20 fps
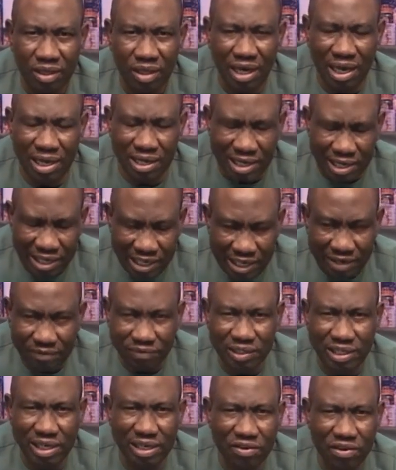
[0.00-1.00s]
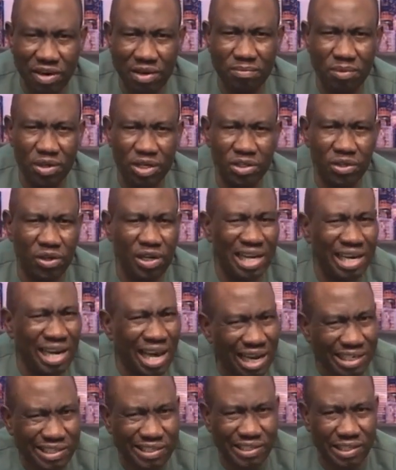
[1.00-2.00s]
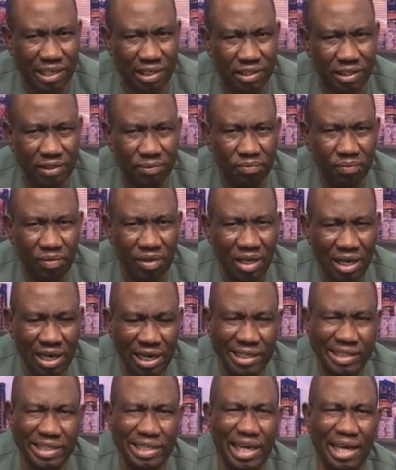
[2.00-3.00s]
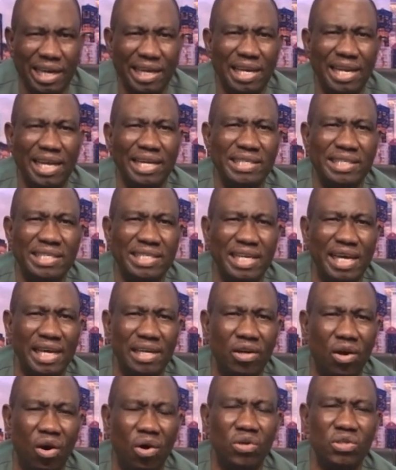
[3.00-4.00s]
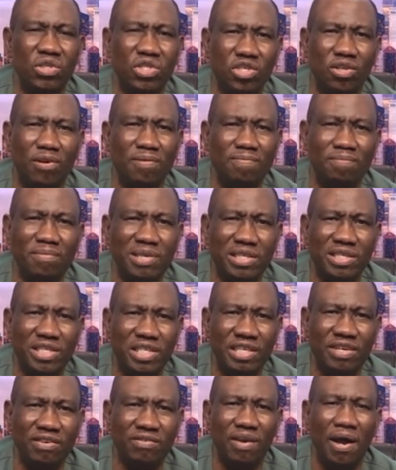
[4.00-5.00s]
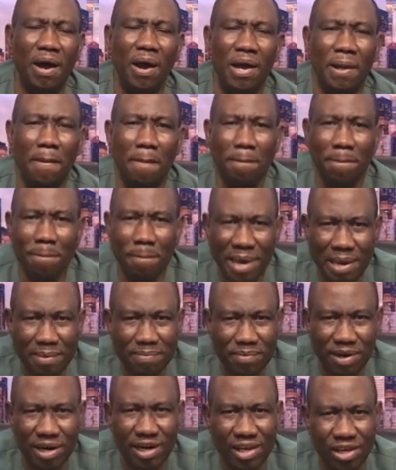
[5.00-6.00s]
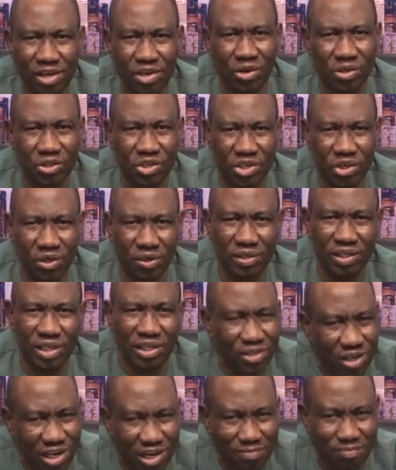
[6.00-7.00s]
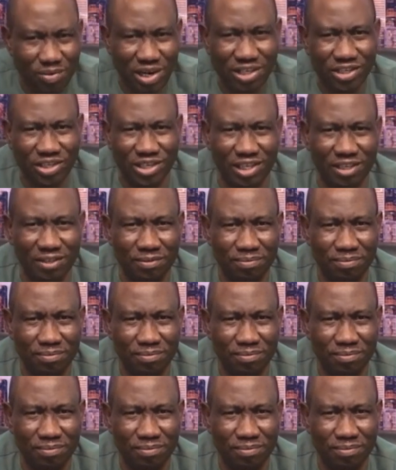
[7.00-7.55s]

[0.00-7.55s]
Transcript: And a gifted rebel is not an asset. A talented, unsubmissive member in your church is not a blessing.